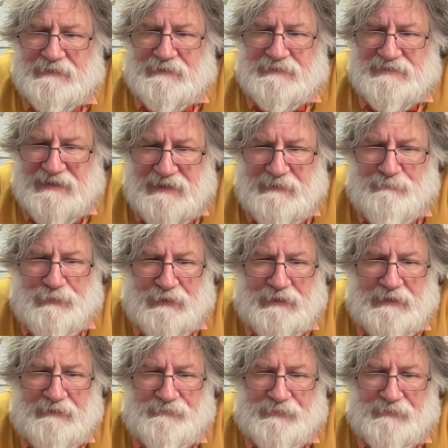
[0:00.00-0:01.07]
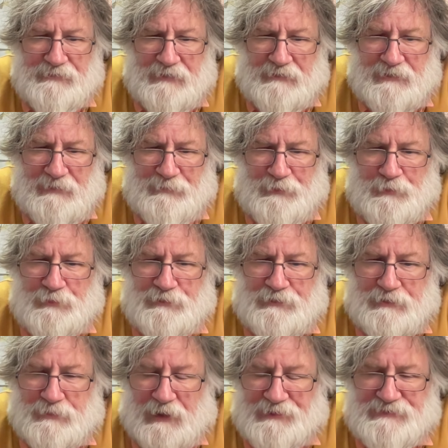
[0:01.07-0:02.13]
team believed that the agreement would
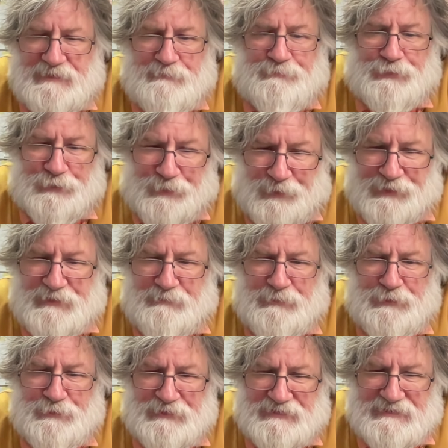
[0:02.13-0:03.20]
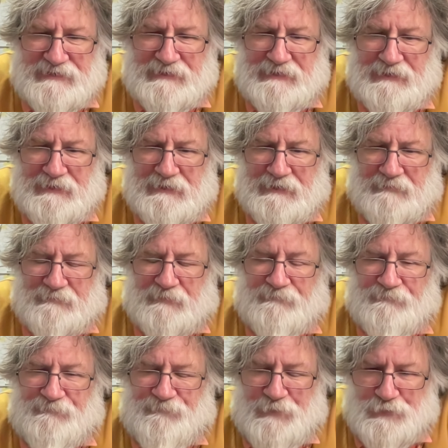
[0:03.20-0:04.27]
grant him broad immunity from
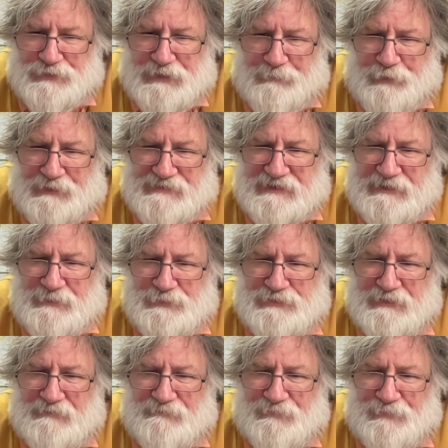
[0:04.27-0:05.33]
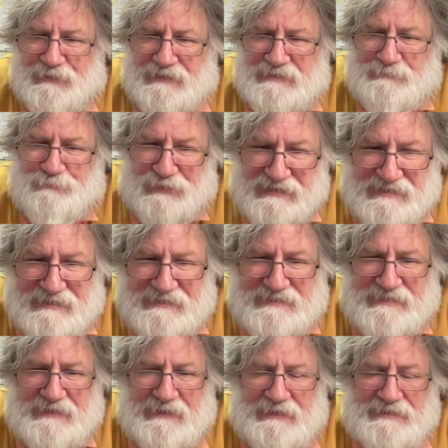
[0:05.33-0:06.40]
future prosecution for his business
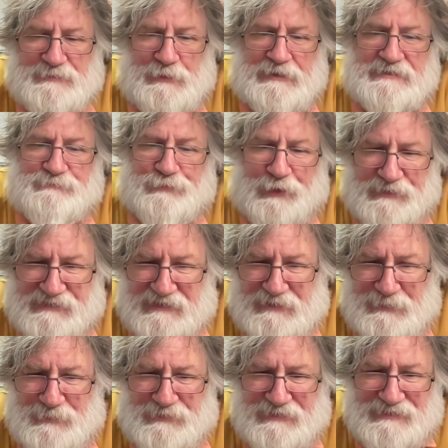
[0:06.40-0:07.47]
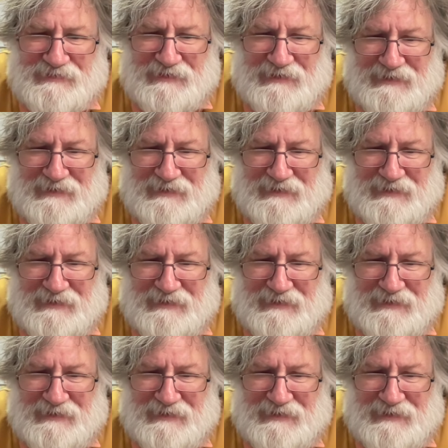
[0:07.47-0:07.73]
dealings, whereas prosecutors